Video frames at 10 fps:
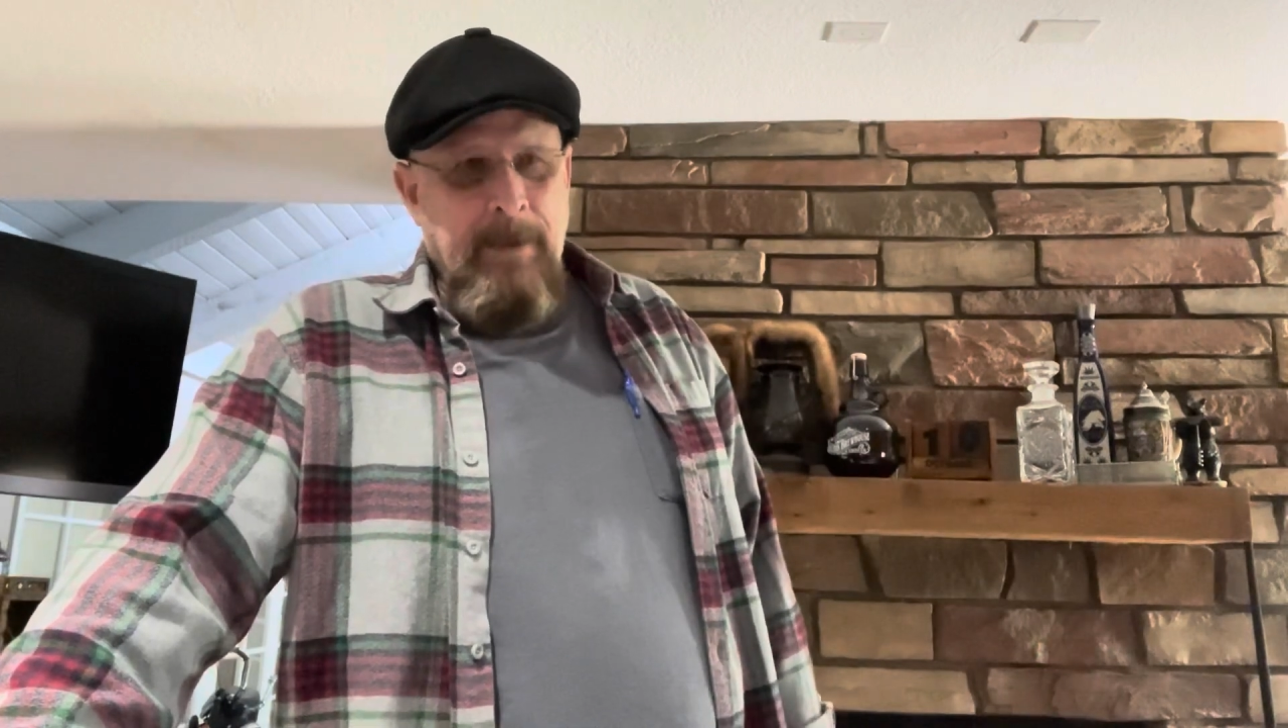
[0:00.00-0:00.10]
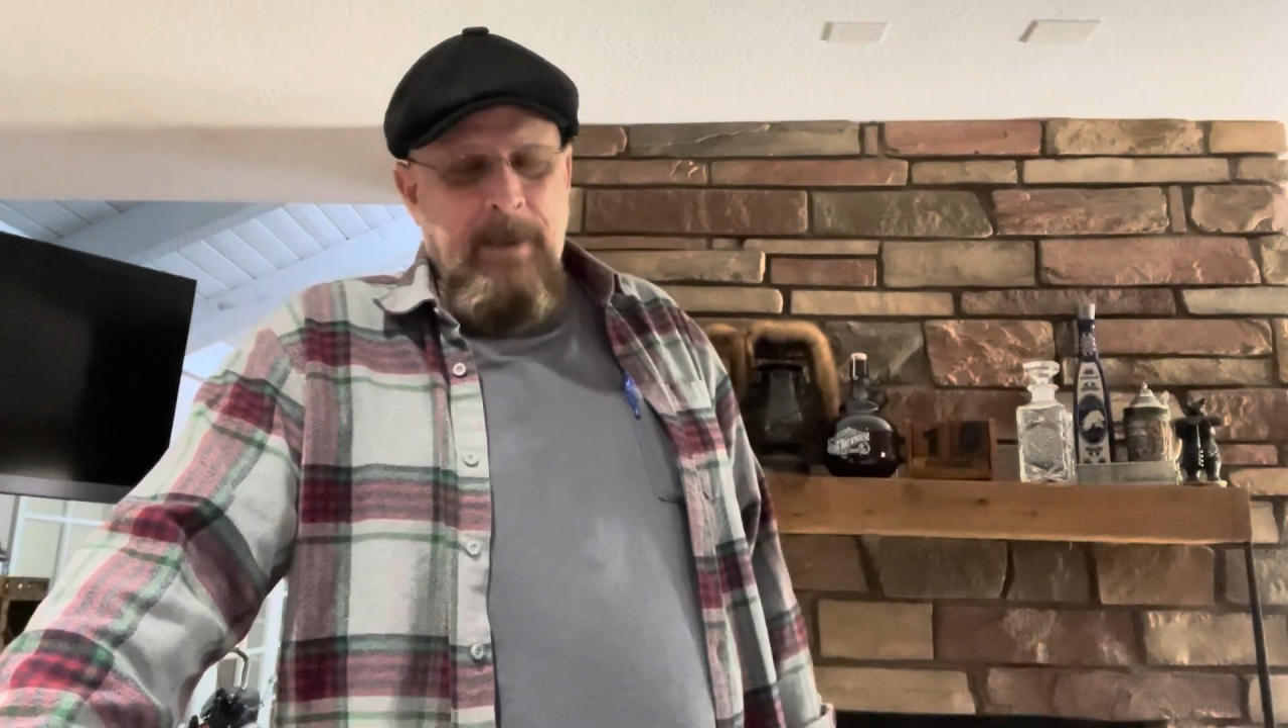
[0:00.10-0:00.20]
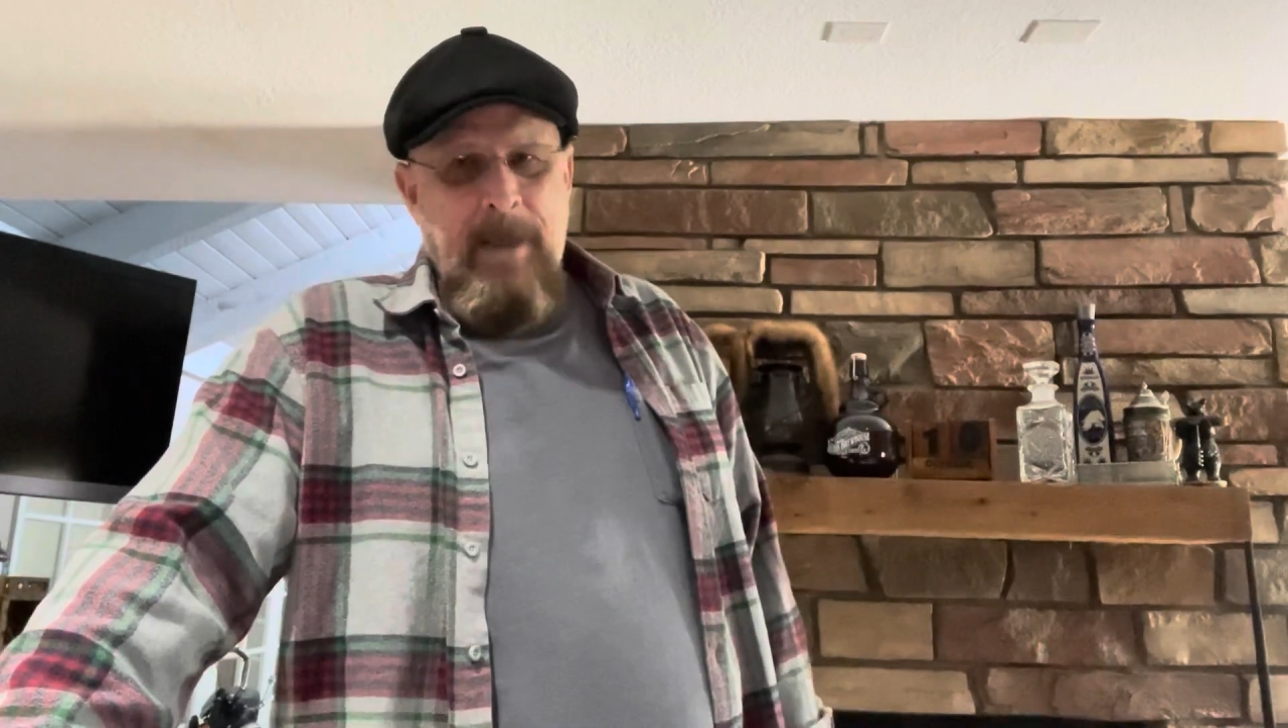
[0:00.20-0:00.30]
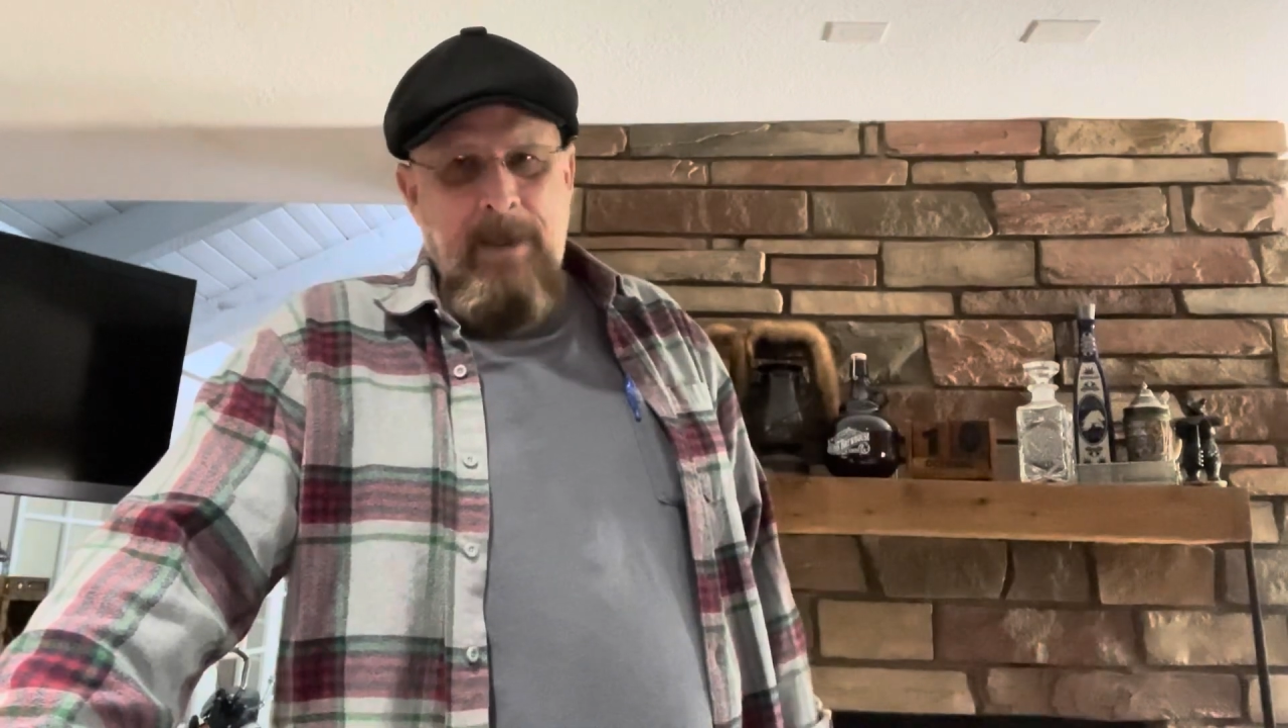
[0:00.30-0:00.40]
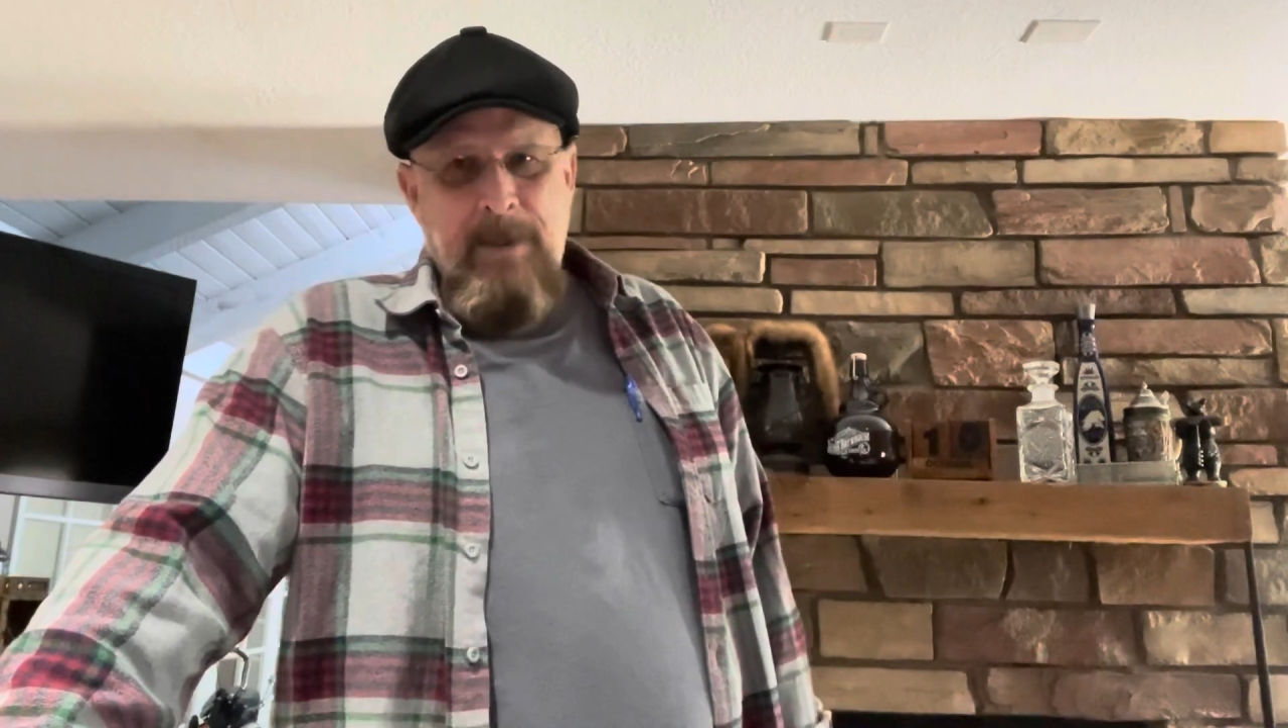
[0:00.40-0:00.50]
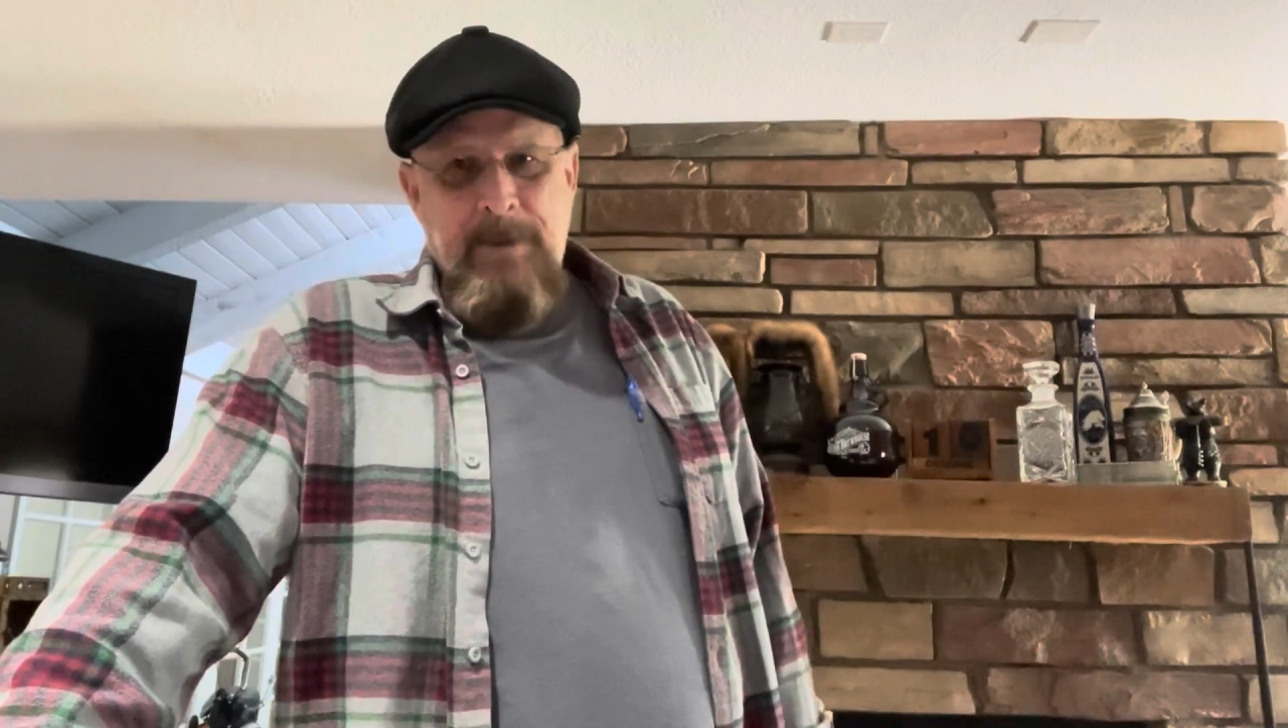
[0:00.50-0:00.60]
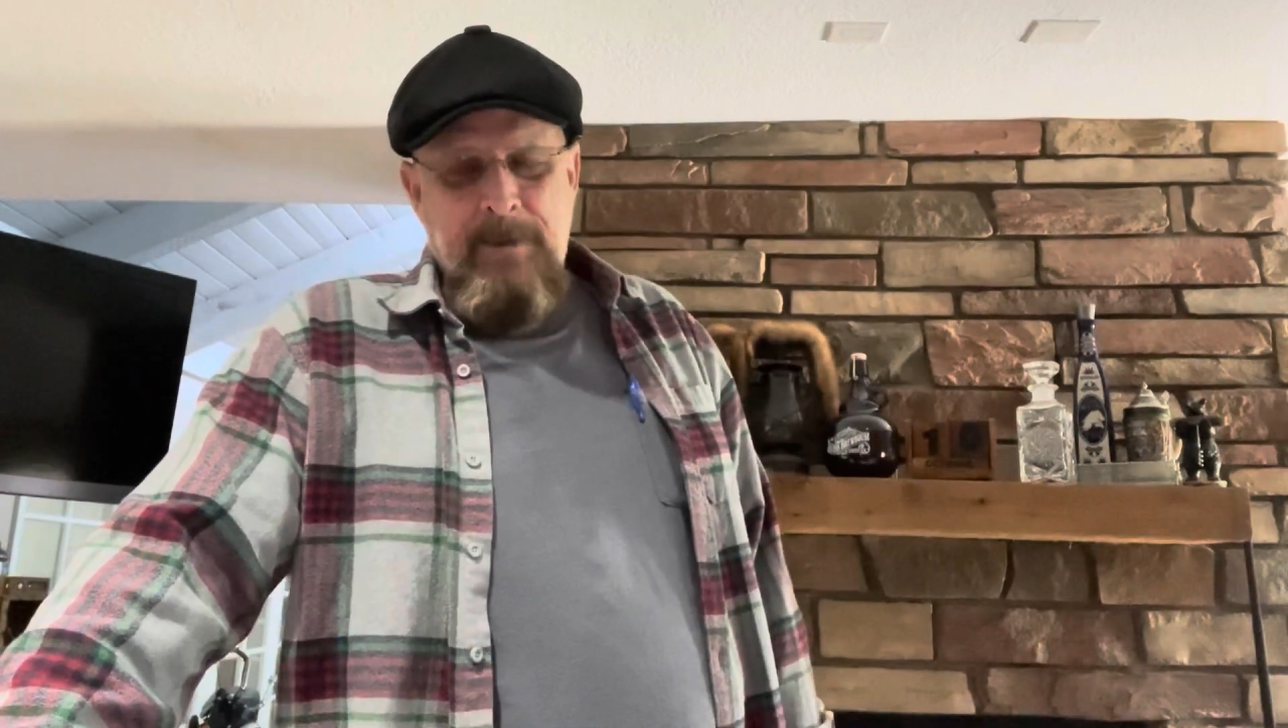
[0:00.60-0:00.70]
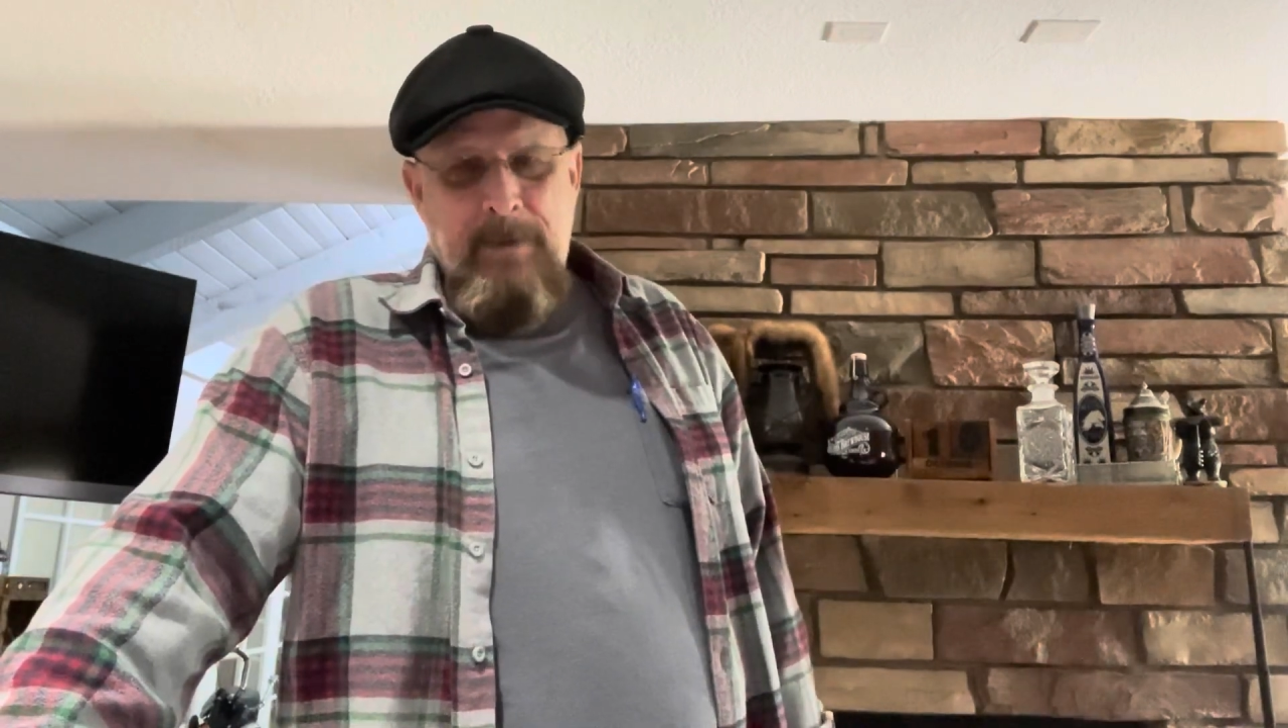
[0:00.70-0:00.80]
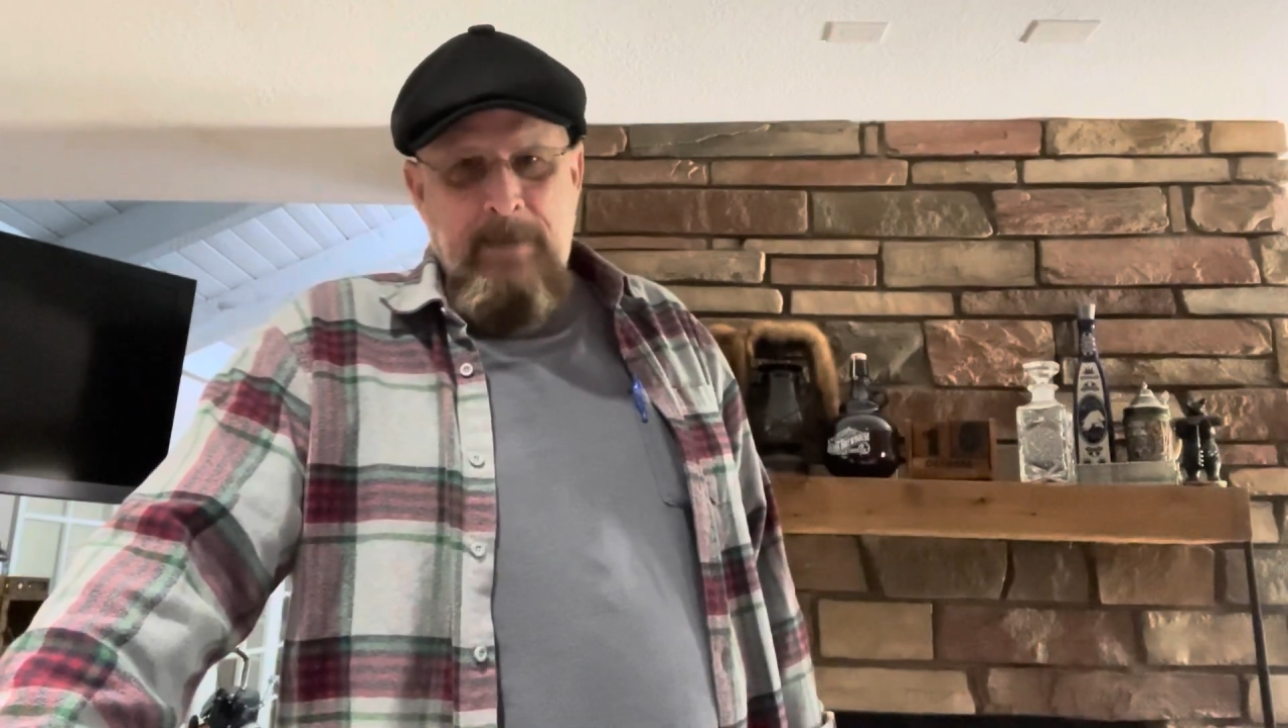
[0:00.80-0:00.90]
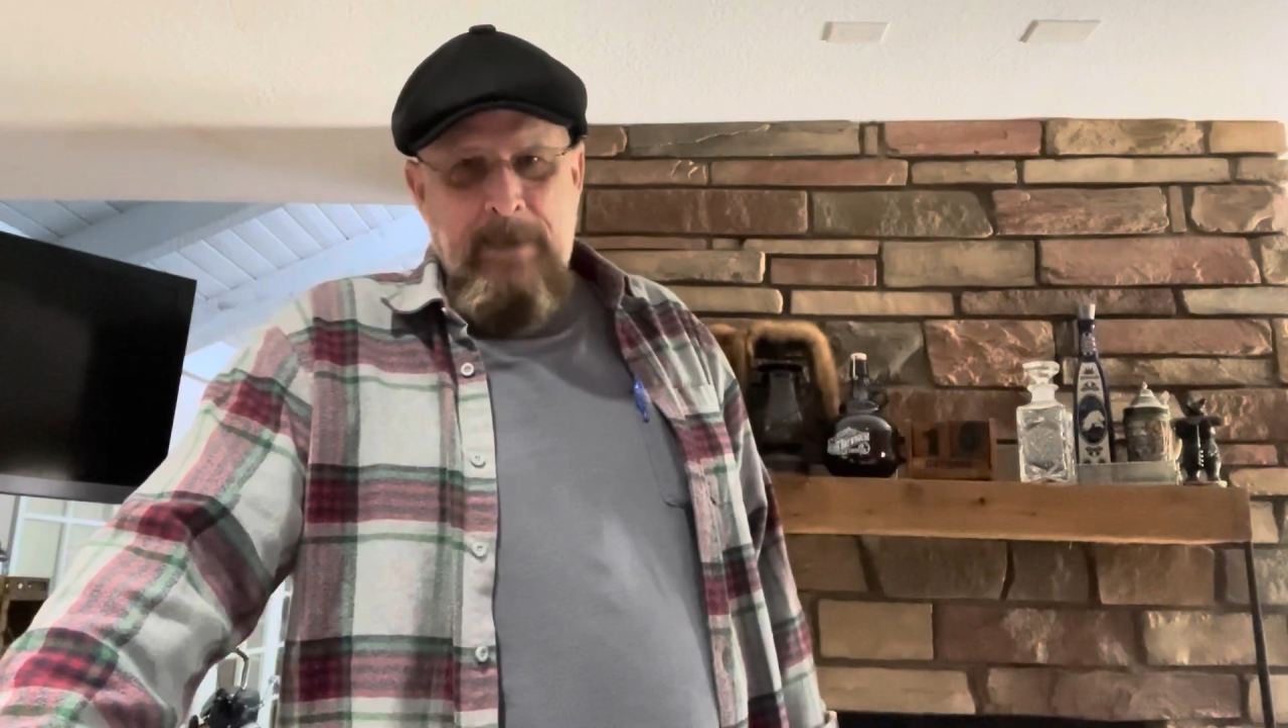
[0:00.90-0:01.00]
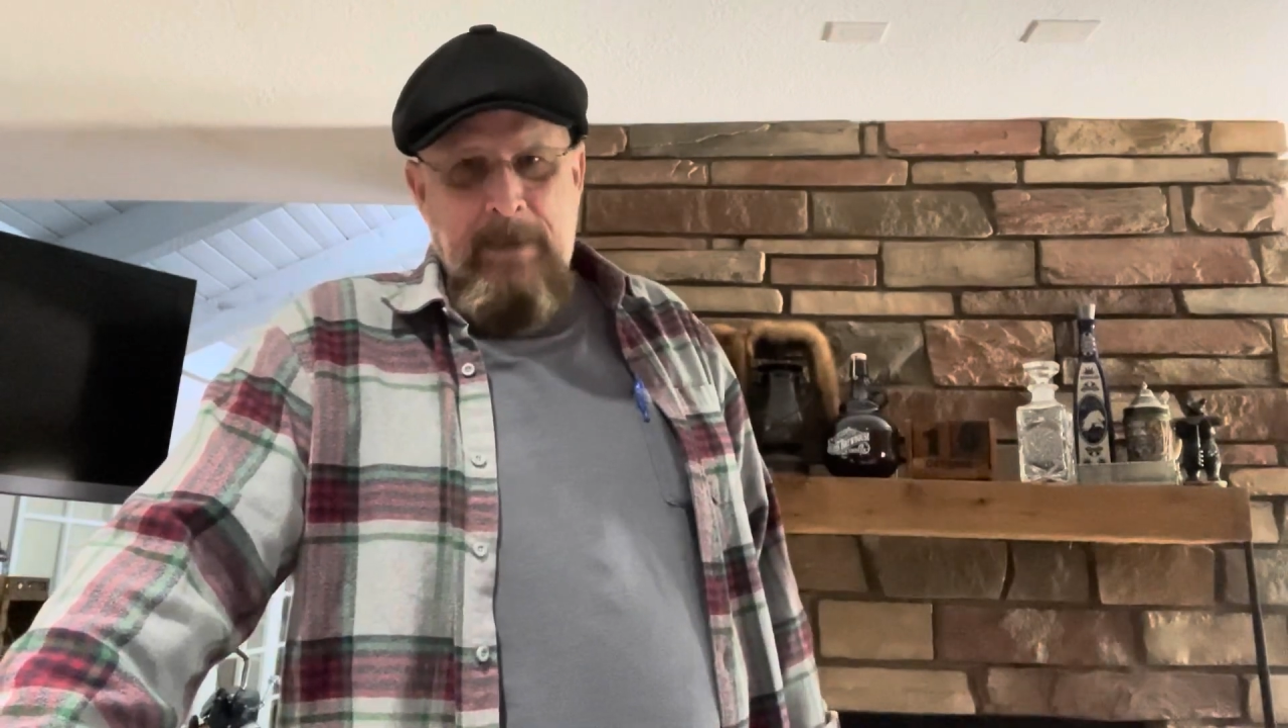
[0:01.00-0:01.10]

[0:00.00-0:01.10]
that is and,